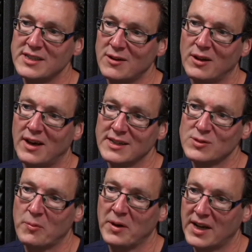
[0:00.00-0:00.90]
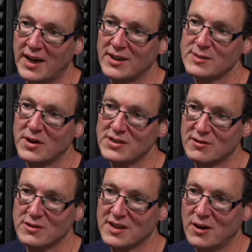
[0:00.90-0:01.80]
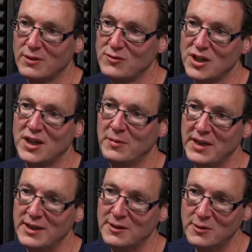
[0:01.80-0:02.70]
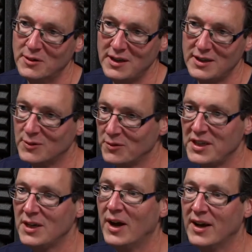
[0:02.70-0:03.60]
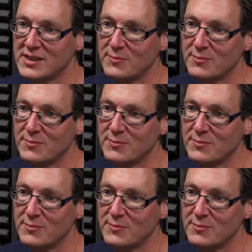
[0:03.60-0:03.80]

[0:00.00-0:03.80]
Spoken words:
not like swapping it out, I suppose, across the whole of Germany or the US.